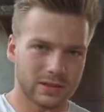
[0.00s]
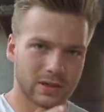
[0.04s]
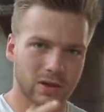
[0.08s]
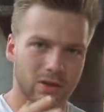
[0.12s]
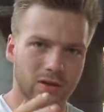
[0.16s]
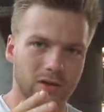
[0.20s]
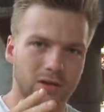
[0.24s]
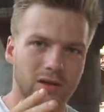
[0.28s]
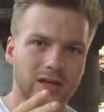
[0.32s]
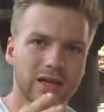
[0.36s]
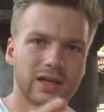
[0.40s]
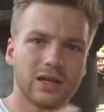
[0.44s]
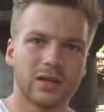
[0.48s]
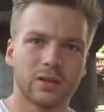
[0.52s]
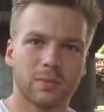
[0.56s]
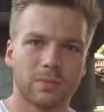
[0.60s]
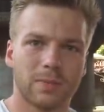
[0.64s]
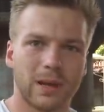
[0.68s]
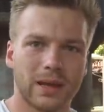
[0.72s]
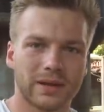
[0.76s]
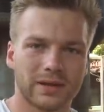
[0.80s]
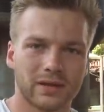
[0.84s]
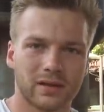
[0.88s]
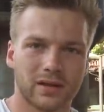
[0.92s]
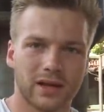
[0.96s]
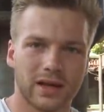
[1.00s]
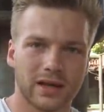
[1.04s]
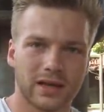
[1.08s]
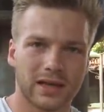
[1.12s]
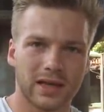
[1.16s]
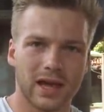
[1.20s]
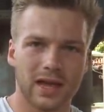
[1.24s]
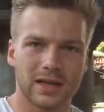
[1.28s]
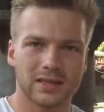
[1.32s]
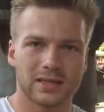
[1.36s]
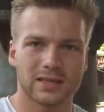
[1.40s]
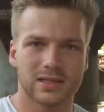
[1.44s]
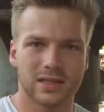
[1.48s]
got a legal battle
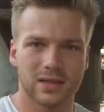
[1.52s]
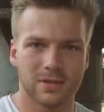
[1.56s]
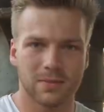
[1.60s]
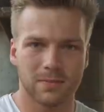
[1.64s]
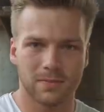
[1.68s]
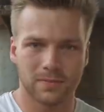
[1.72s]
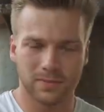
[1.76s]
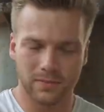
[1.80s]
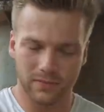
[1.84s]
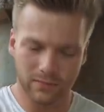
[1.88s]
against him